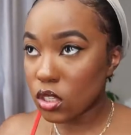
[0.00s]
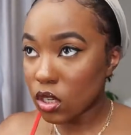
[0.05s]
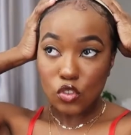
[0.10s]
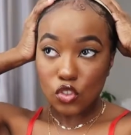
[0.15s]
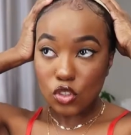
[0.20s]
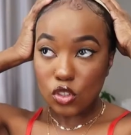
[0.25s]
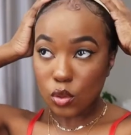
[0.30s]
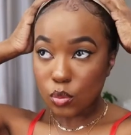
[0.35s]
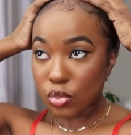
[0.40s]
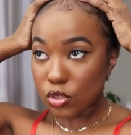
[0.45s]
I'm
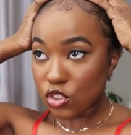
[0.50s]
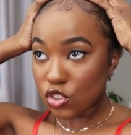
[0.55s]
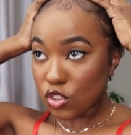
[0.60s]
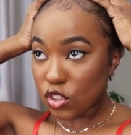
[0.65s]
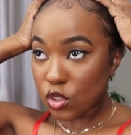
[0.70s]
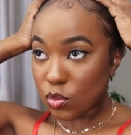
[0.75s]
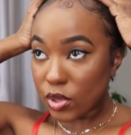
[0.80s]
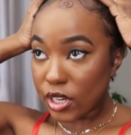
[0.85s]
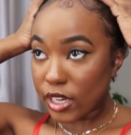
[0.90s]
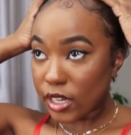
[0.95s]
just gonna push
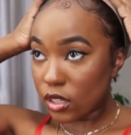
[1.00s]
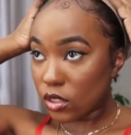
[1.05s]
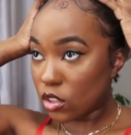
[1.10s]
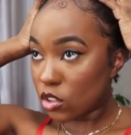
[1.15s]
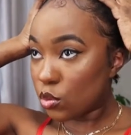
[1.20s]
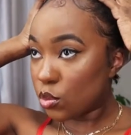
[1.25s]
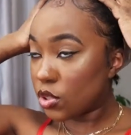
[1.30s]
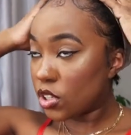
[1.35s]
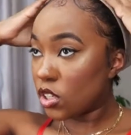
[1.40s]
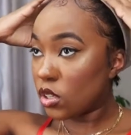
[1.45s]
this back a
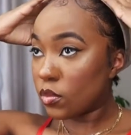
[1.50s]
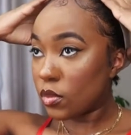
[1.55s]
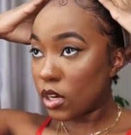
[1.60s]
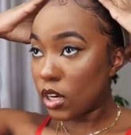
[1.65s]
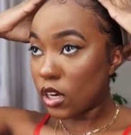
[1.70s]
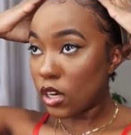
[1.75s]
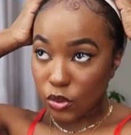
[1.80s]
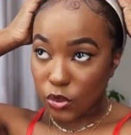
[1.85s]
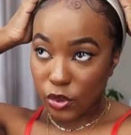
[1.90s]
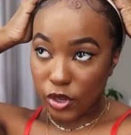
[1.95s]
little bit,
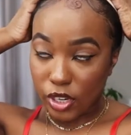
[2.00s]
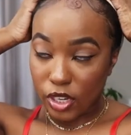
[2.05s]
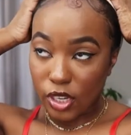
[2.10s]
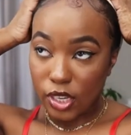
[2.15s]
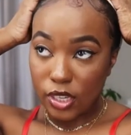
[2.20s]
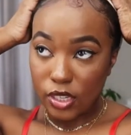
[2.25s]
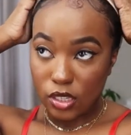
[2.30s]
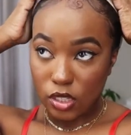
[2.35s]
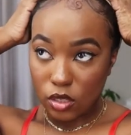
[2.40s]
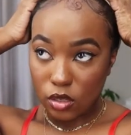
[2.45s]
my
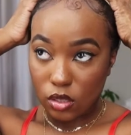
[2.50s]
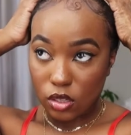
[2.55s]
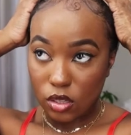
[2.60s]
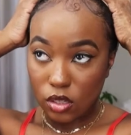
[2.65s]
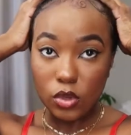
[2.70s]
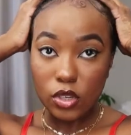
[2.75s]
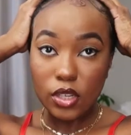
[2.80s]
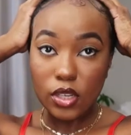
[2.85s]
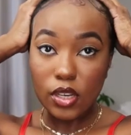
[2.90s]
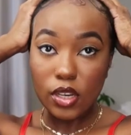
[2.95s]
rag and
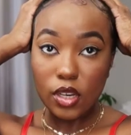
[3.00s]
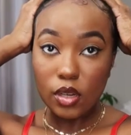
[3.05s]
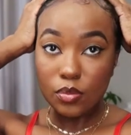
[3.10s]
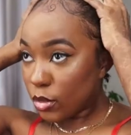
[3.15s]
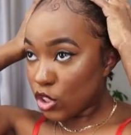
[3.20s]
wig cap.